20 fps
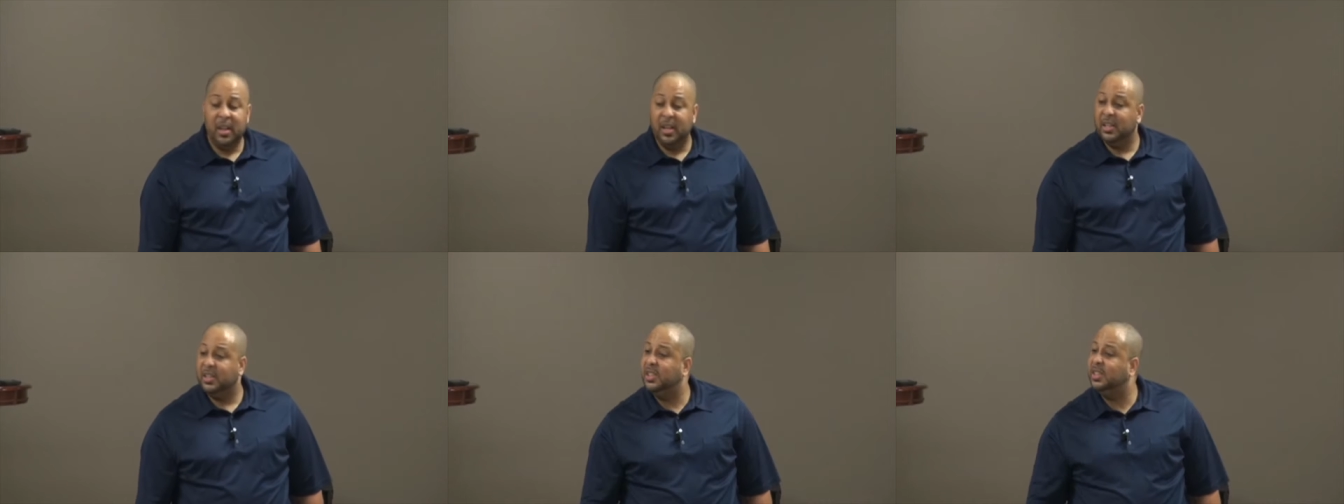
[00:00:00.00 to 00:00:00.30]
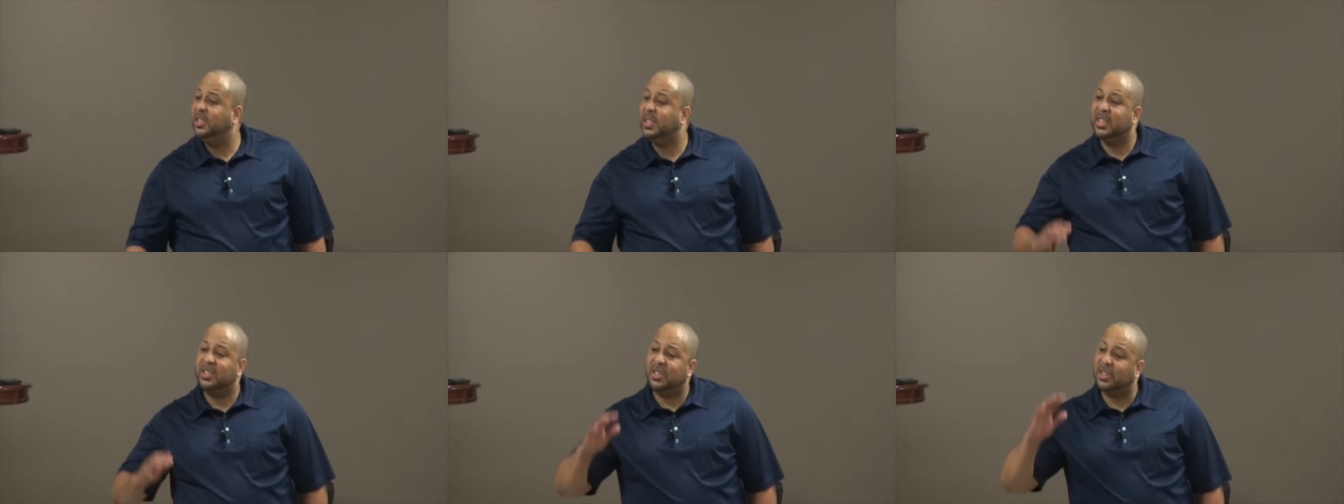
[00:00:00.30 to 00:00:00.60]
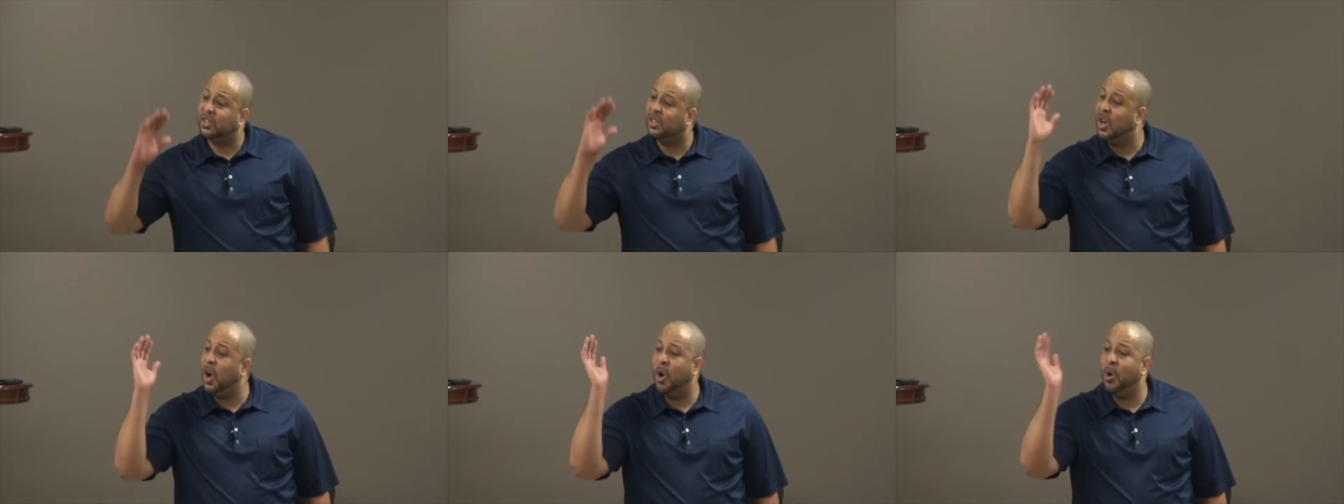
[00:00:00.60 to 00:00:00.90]
She said,
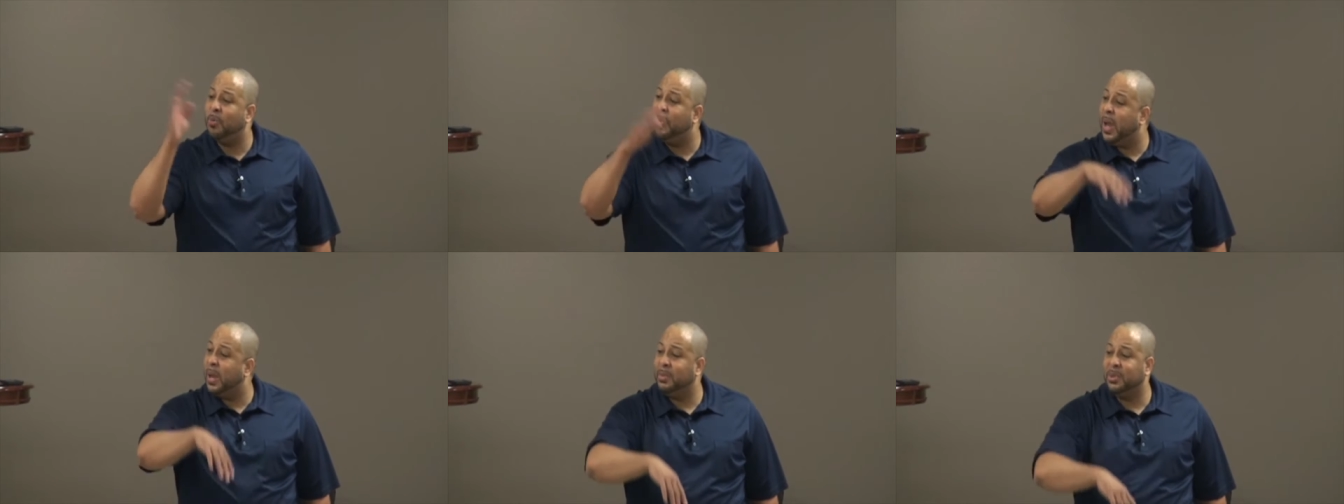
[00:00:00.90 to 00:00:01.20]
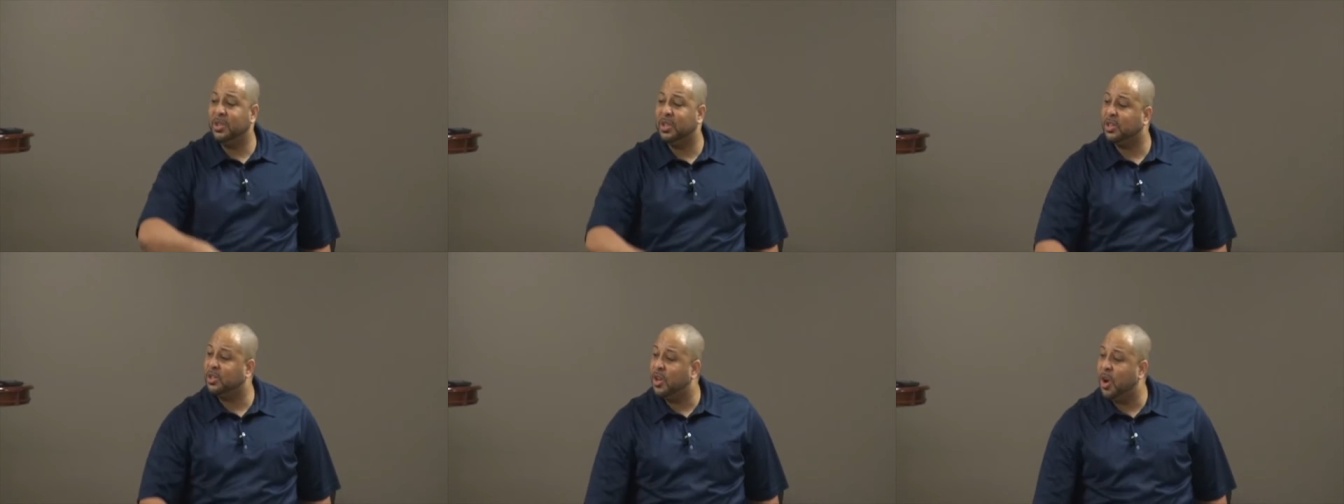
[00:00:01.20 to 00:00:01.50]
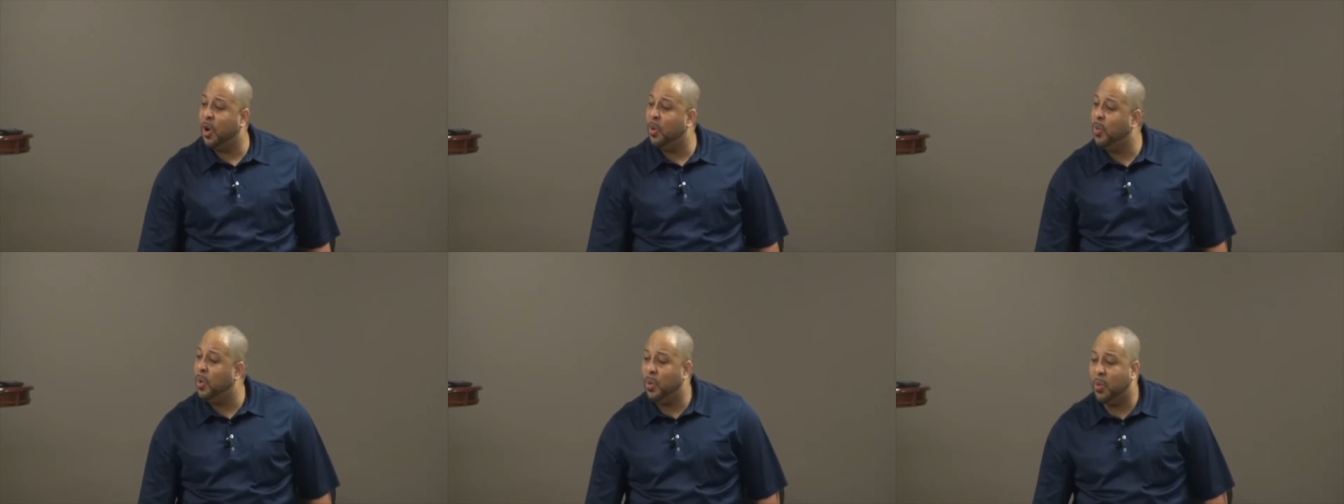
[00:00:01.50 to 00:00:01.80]
just go, baby. Just
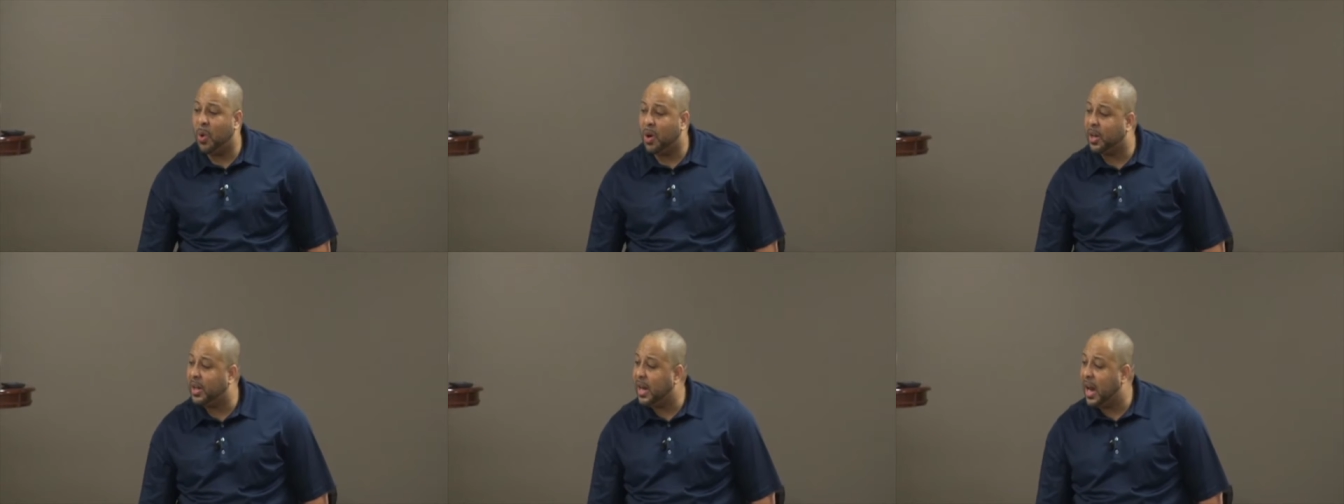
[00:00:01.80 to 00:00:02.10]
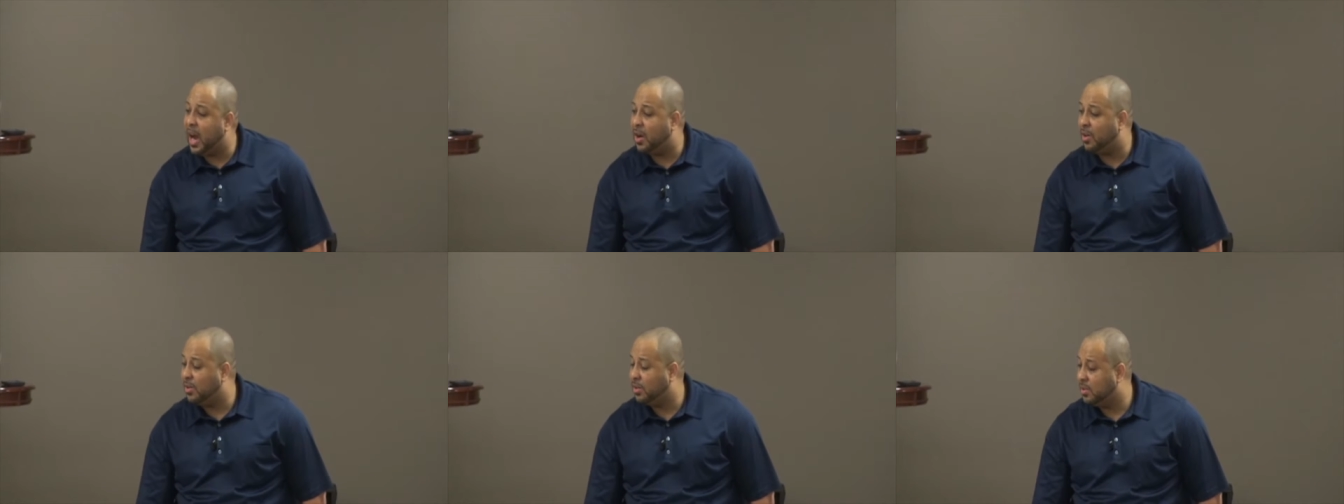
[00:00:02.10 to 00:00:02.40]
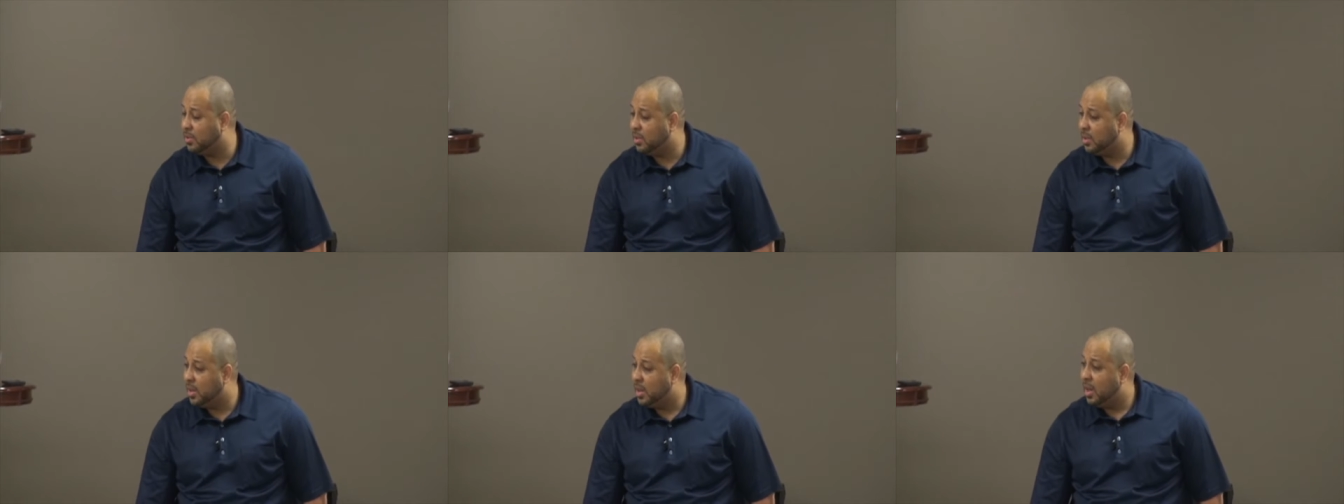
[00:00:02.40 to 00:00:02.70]
go. We'll work it out.
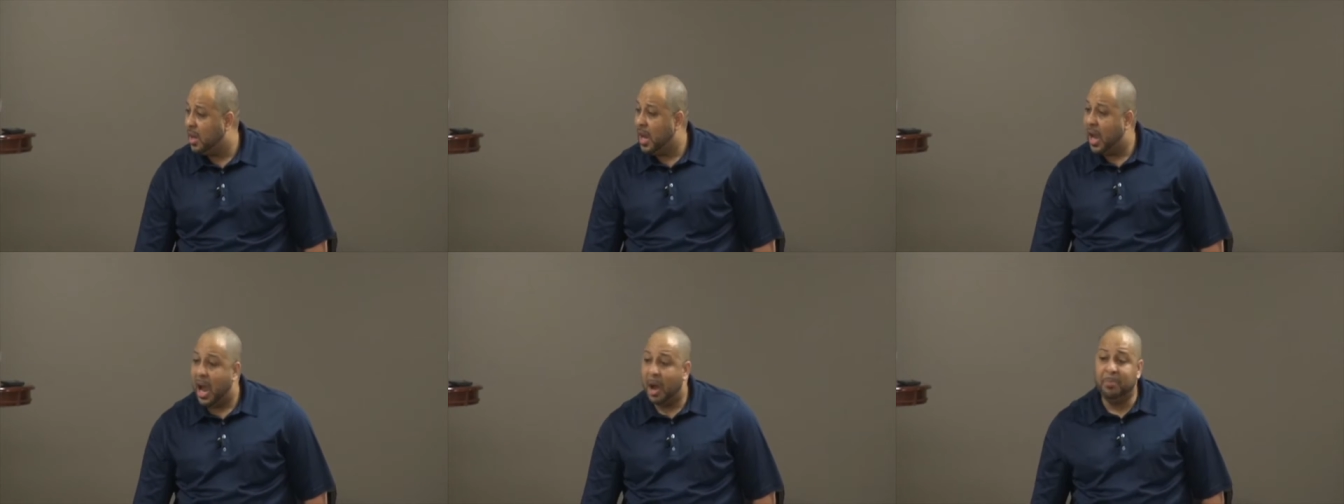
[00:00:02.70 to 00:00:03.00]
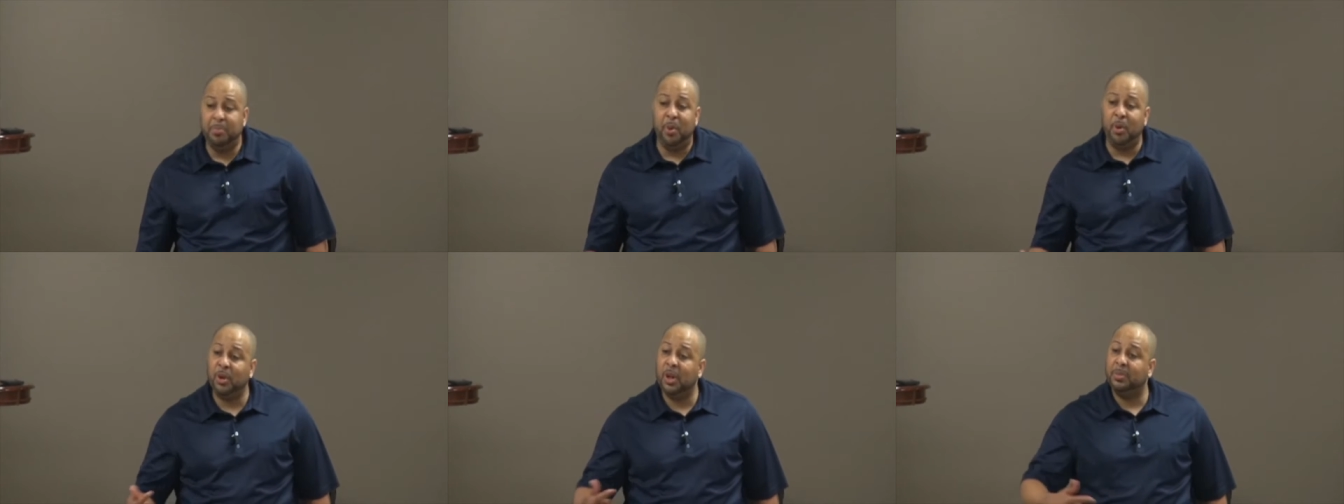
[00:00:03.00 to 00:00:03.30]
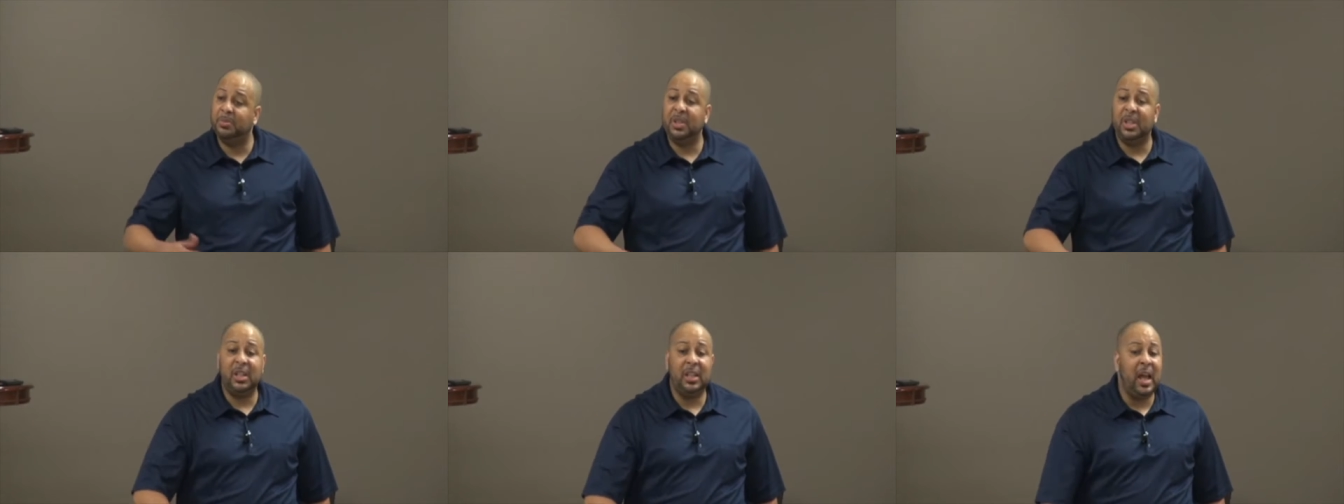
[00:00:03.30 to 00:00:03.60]
I pulled
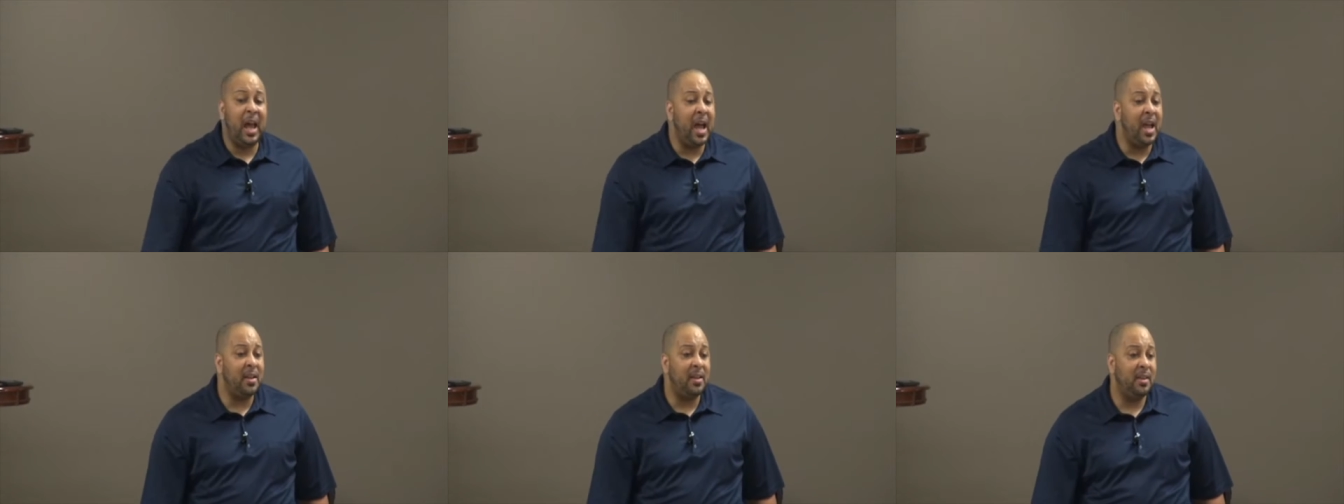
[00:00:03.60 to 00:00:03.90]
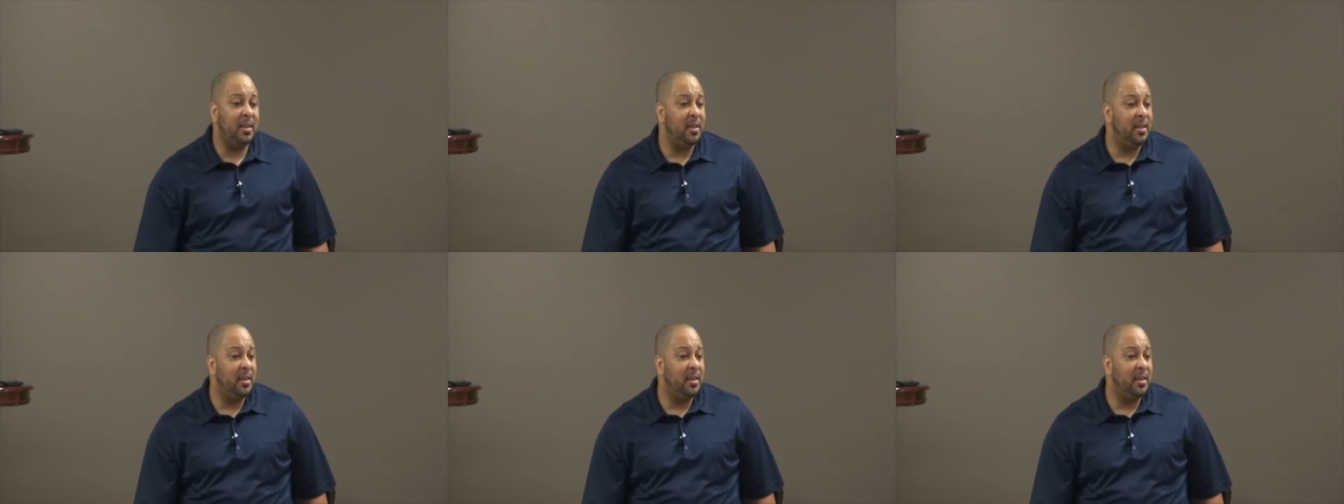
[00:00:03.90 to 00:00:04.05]
up to the lot.